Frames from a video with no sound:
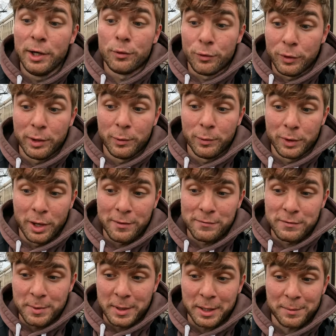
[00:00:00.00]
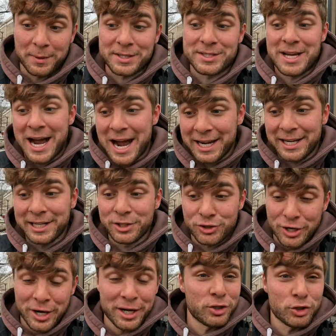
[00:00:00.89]
Really would love to pick up a tiny
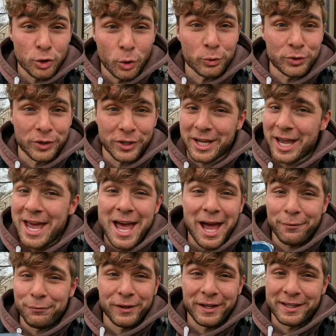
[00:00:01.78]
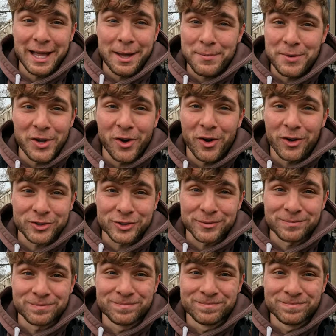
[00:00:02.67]
shiny Joltik. I feel like that'd be awesome.